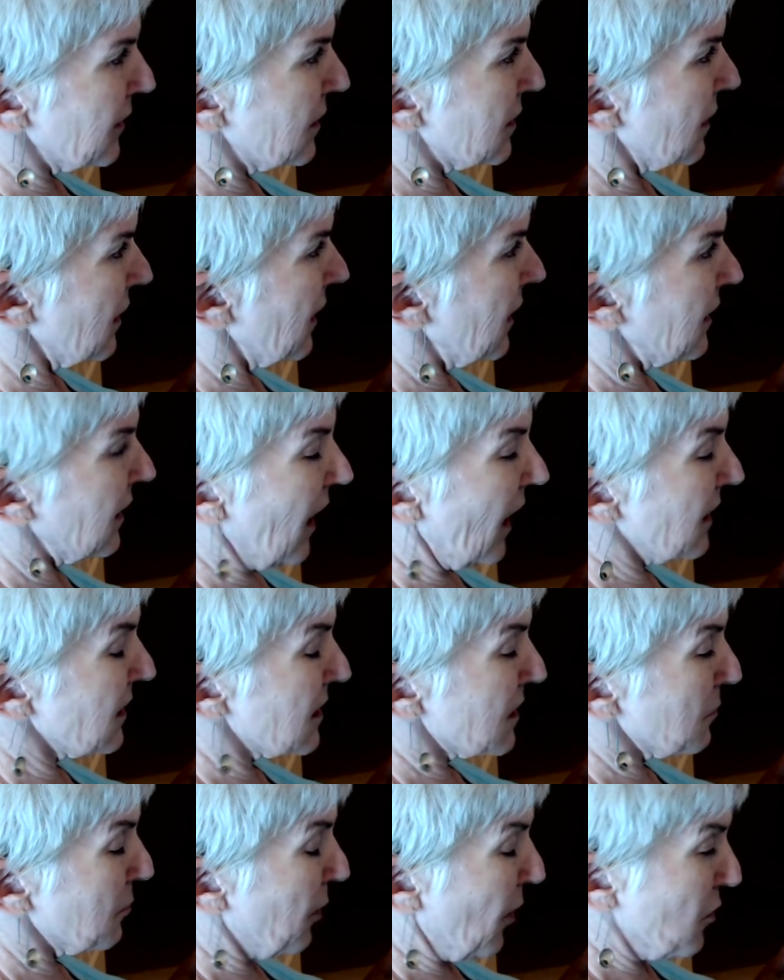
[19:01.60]
and not
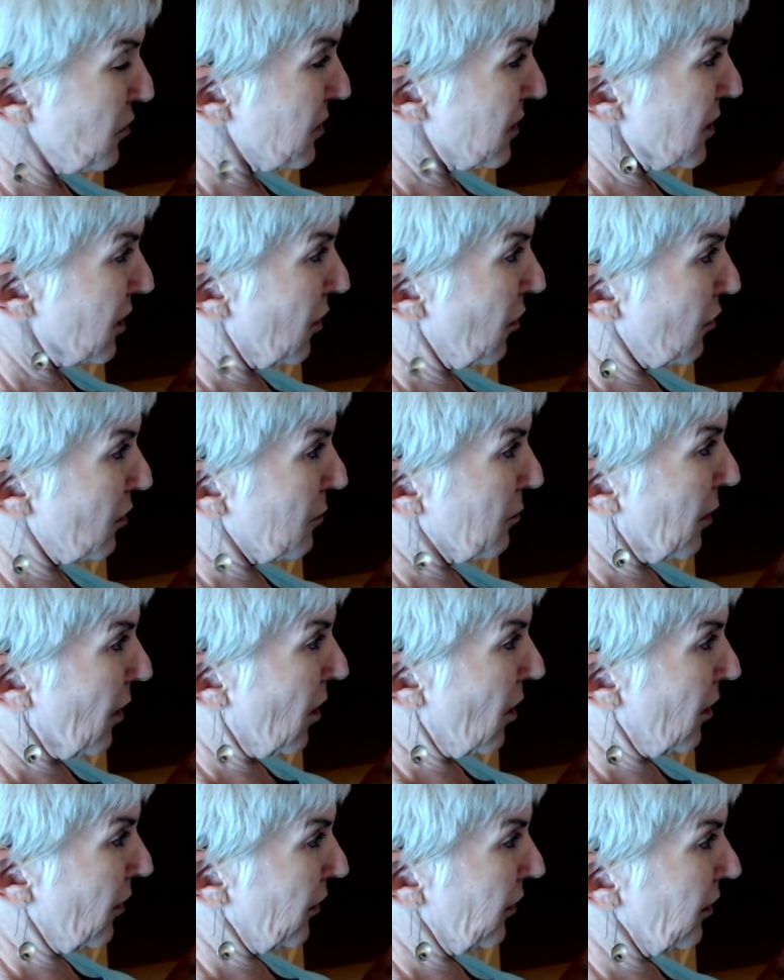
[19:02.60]
supposed to go to
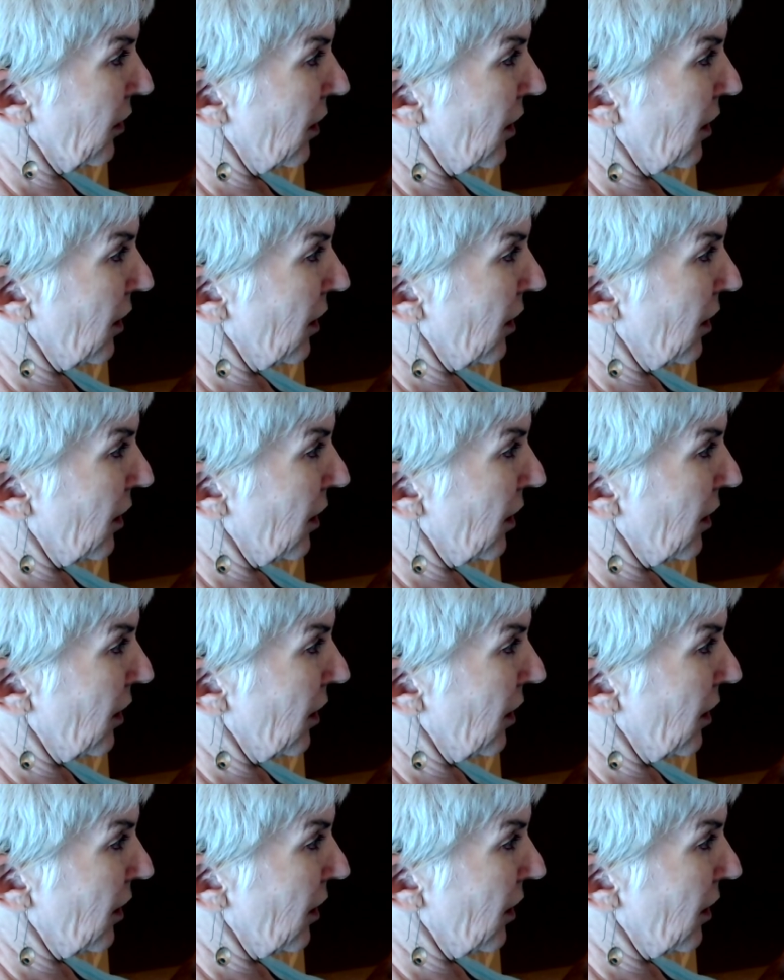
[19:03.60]
balls,